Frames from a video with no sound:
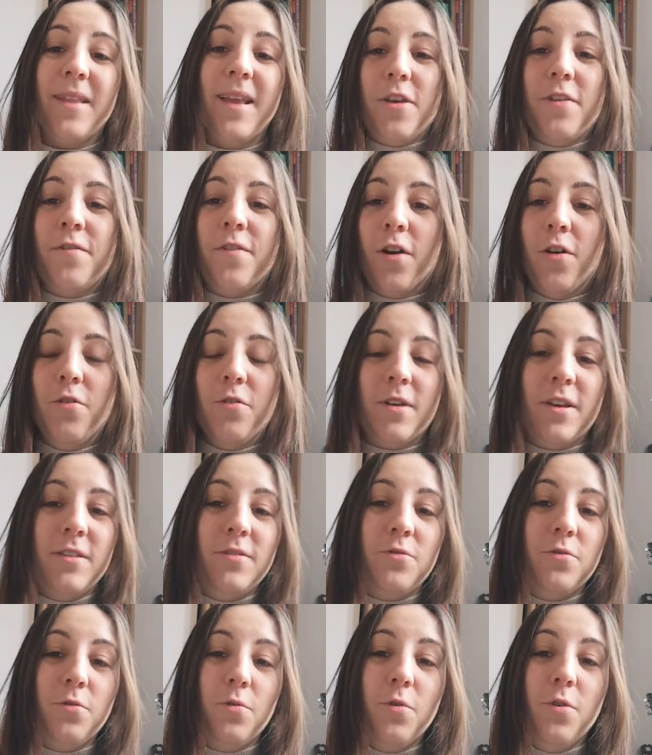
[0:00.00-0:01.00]
If you're looking
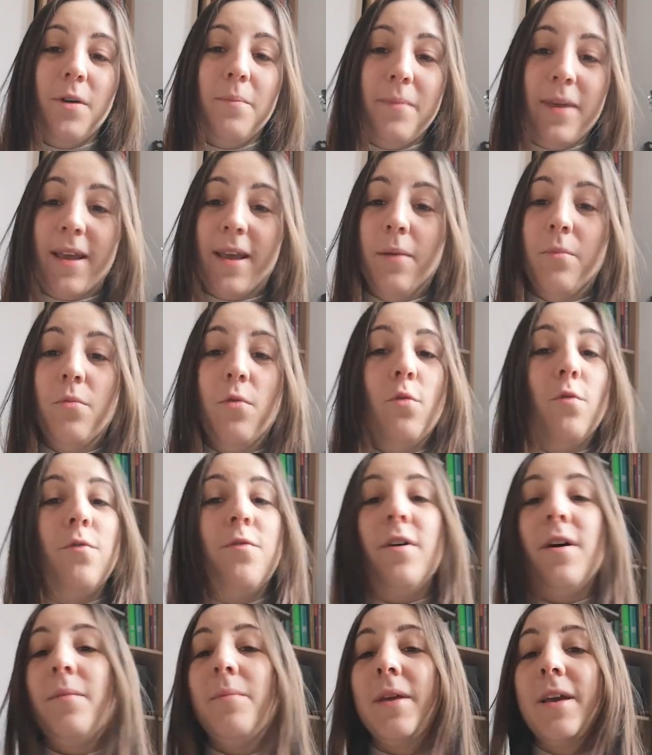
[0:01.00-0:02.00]
to make a
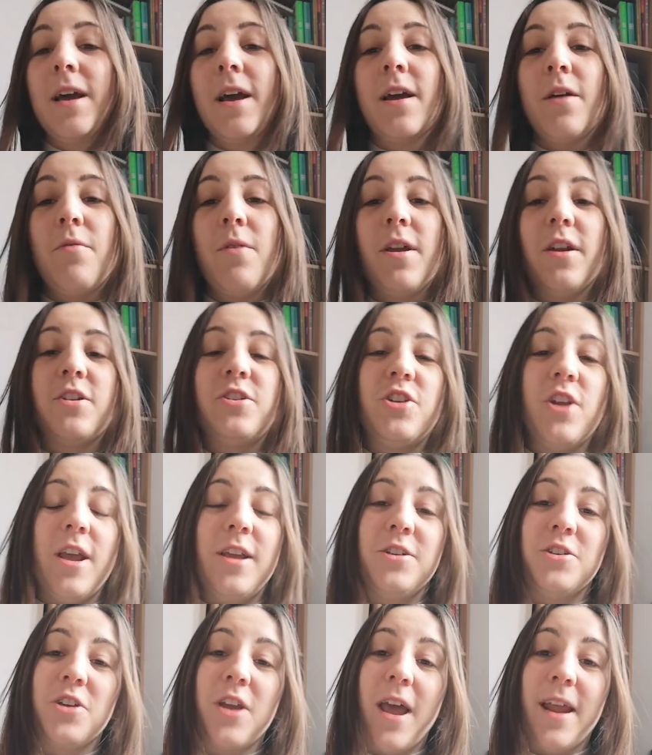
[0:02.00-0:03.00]
move, make a career
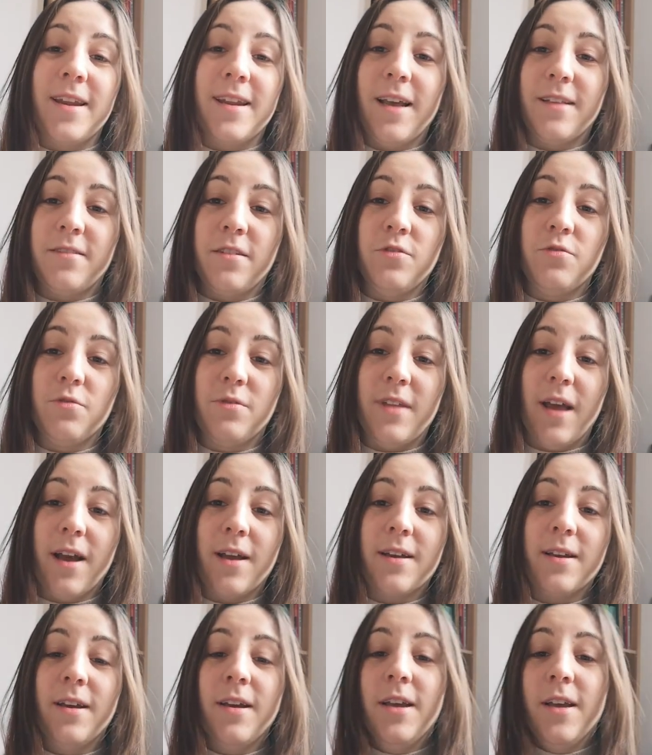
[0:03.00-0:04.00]
change and get into
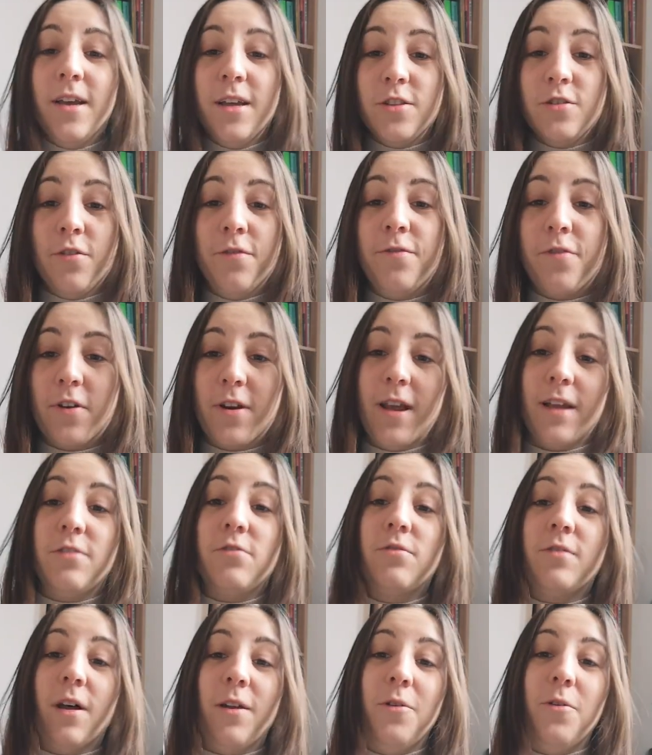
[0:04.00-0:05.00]
tech, don't forget
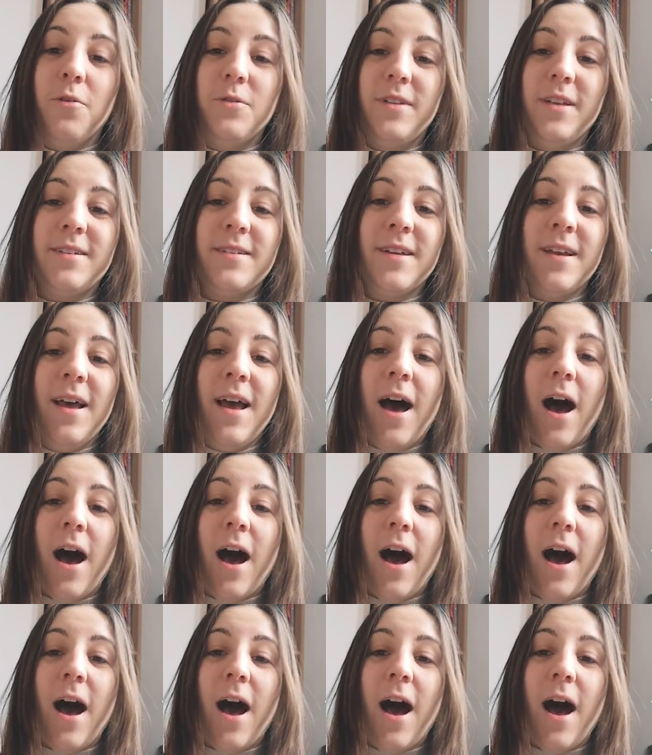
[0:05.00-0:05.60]
to download it.